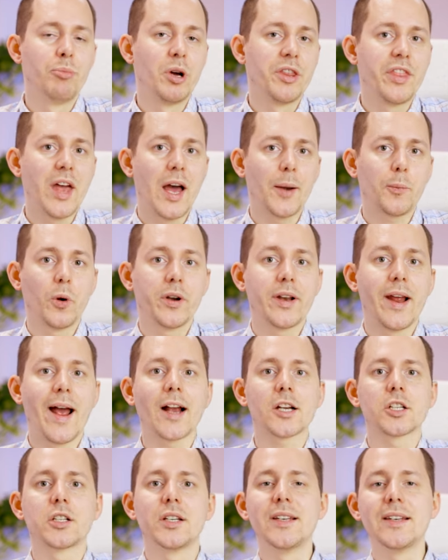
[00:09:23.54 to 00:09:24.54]
but that one
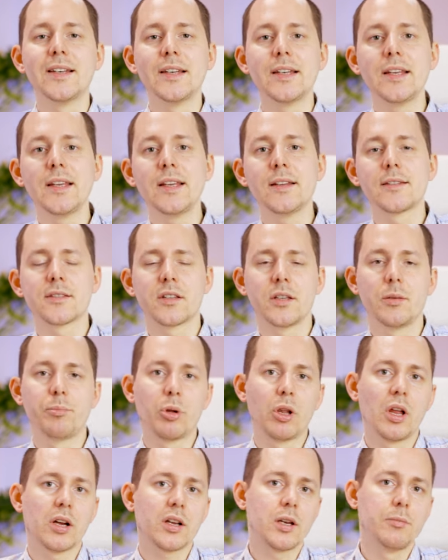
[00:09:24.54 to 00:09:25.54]
actually needs the
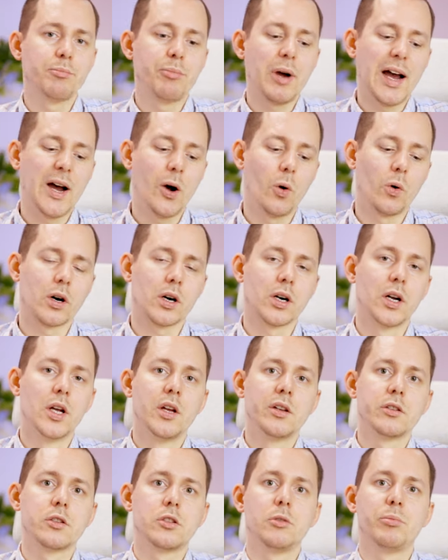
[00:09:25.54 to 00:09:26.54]
plug-in power
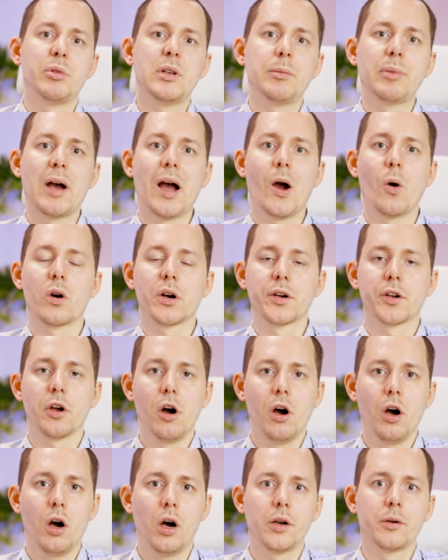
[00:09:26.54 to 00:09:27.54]
to be powered
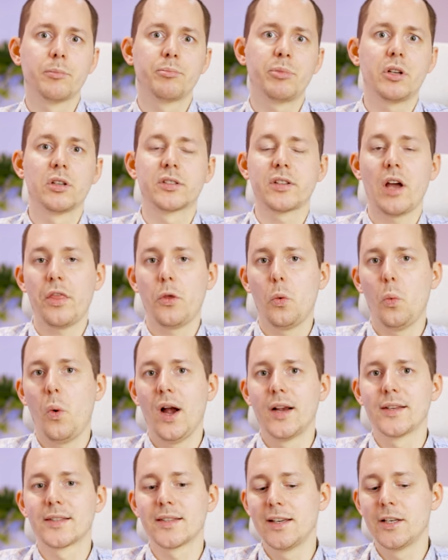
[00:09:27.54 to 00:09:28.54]
on because
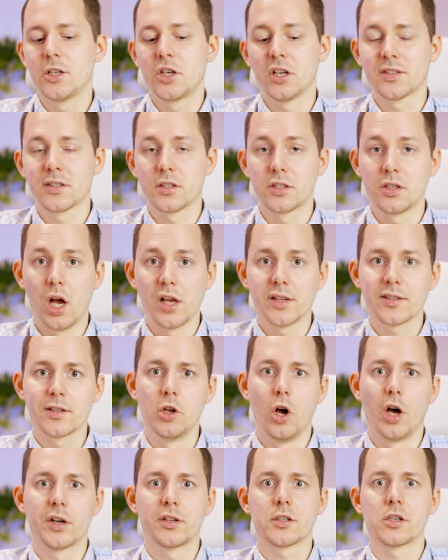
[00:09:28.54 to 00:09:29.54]
otherwise it just does
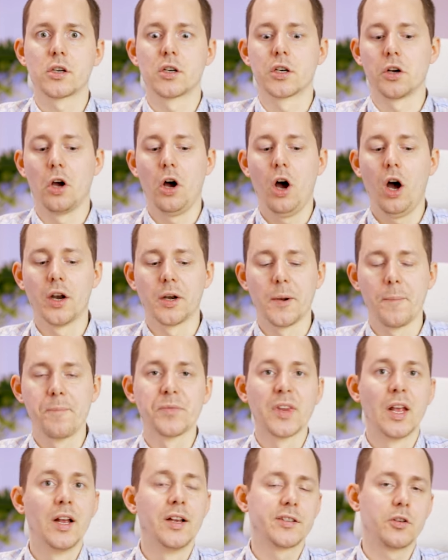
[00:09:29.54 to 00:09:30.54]
not turn on.
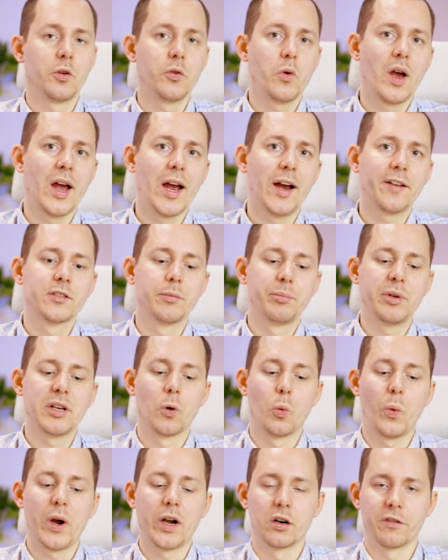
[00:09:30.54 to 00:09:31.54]
So you have to be
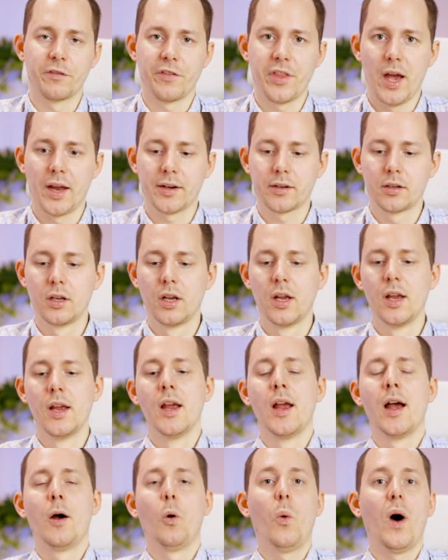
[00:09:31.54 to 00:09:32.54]
aware of that.
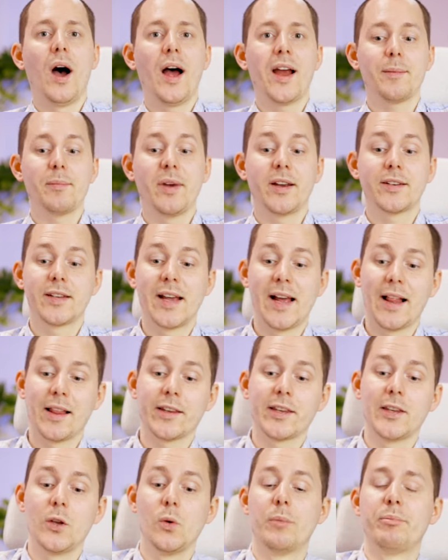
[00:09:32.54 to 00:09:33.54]
Why am I
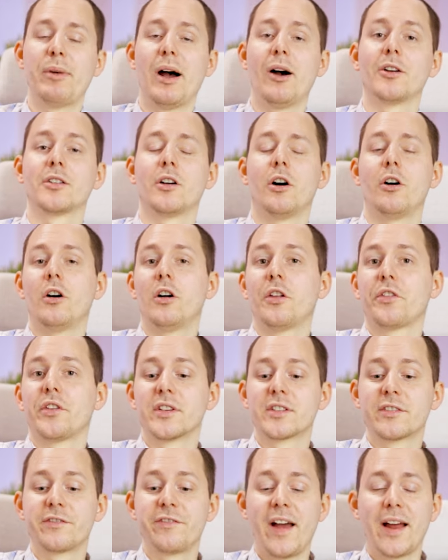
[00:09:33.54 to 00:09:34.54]
telling you about all
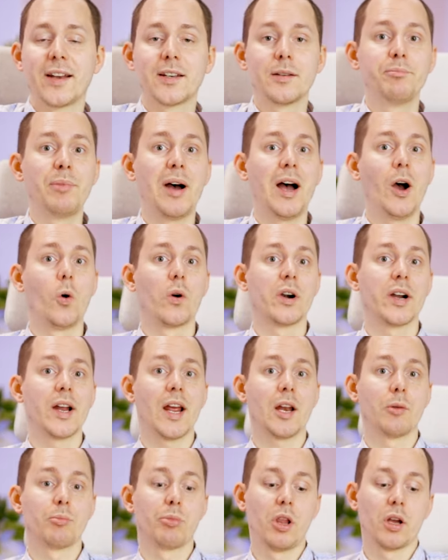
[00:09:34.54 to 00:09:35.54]
this phantom power
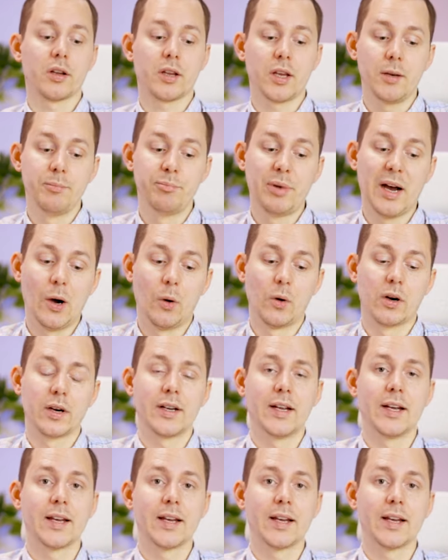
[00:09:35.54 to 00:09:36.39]
and plug-in power?